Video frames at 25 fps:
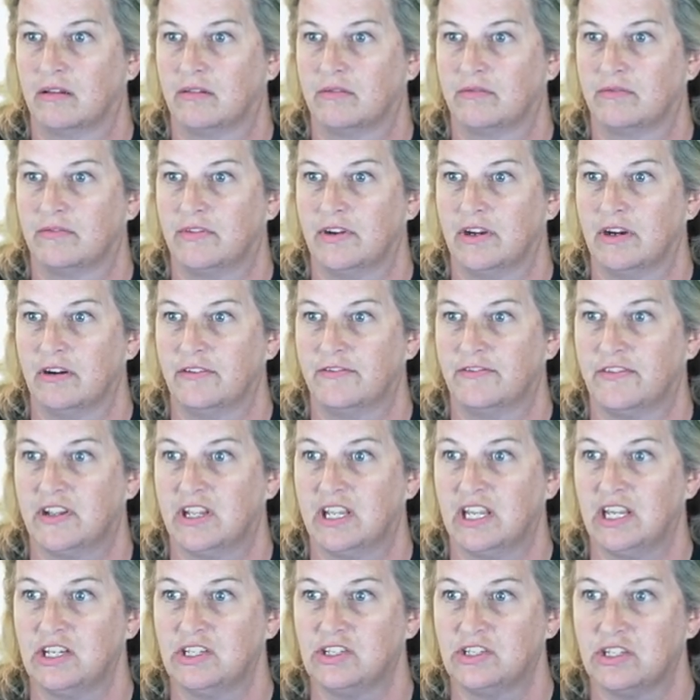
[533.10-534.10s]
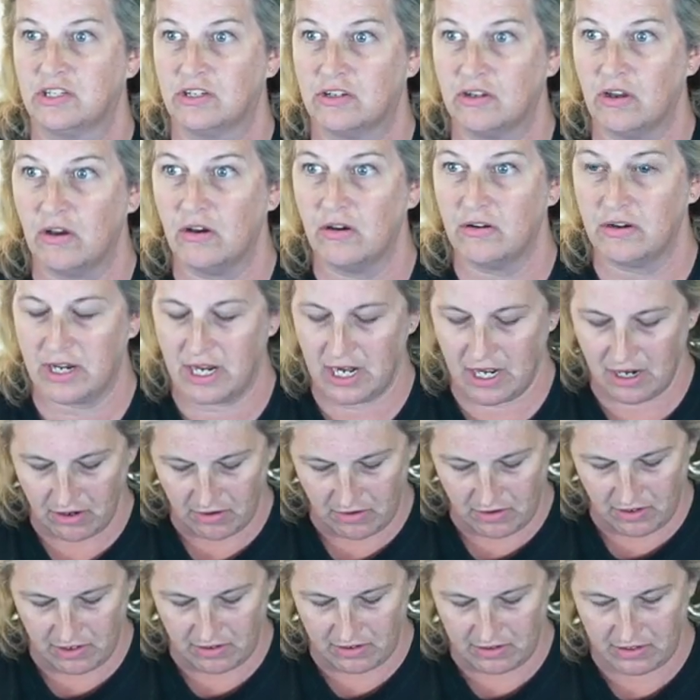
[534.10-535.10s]
Verification code
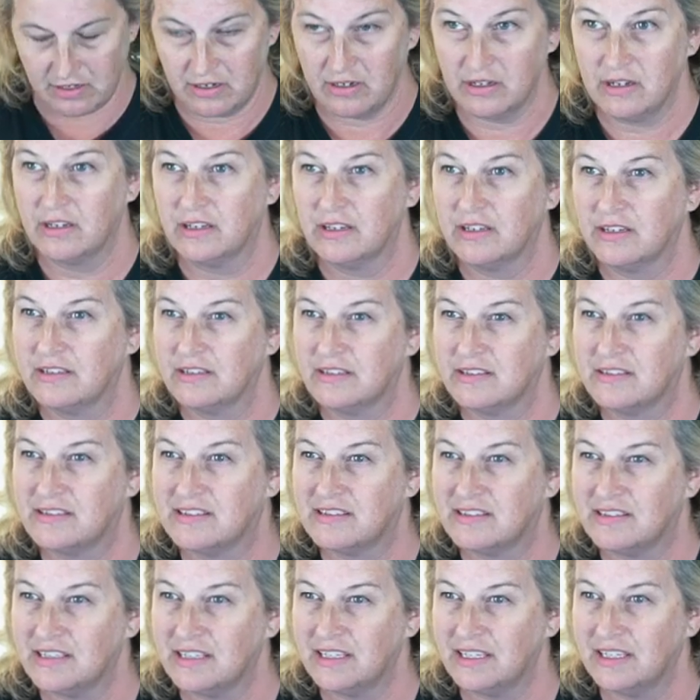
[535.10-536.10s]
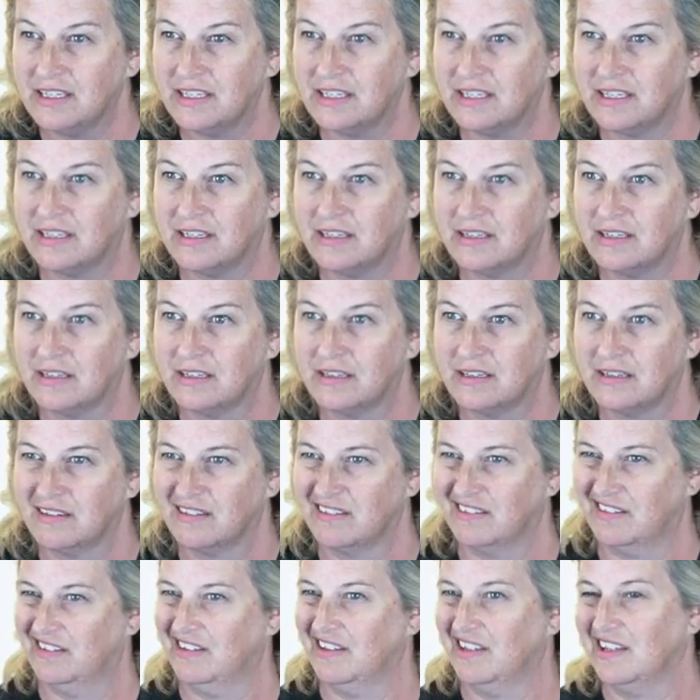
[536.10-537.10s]
error. C.
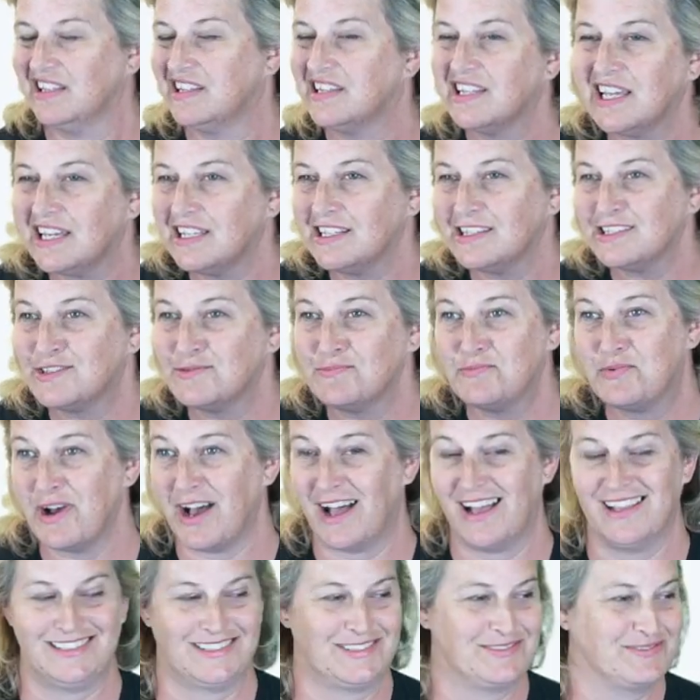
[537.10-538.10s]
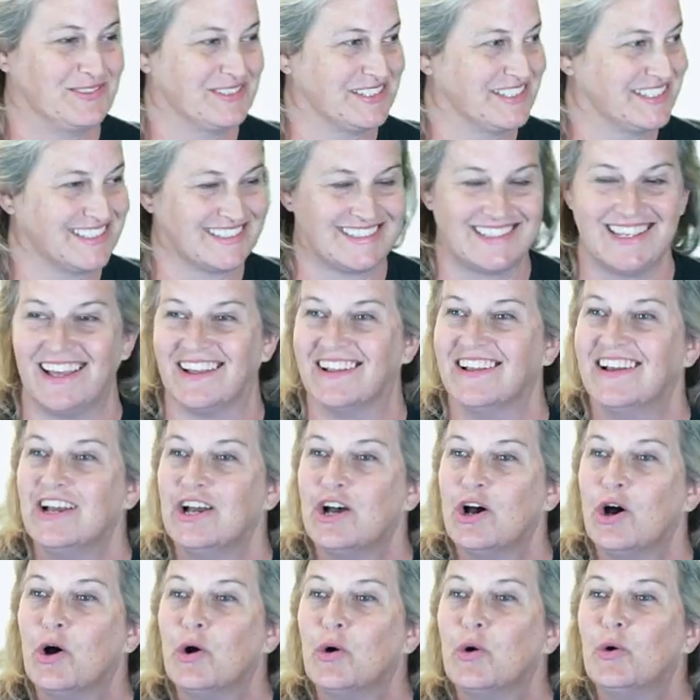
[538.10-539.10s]
That is impossible to tell.
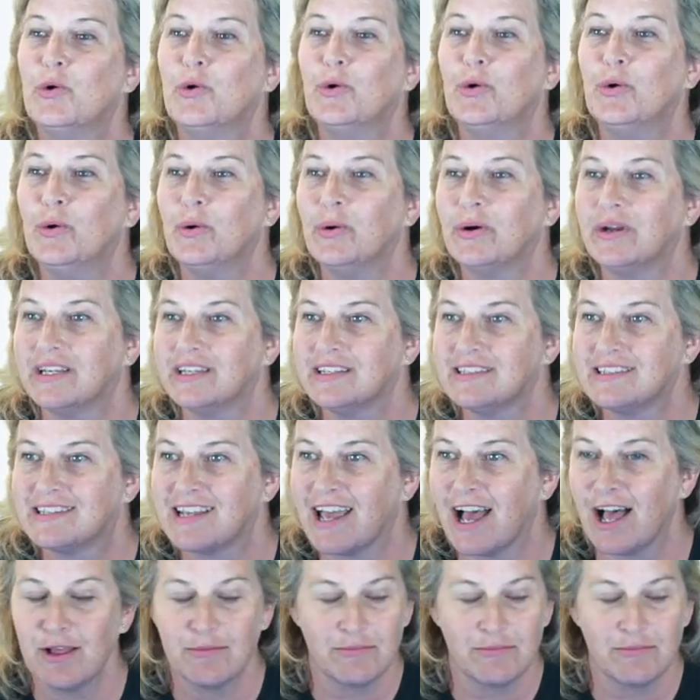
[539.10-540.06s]
Who can tell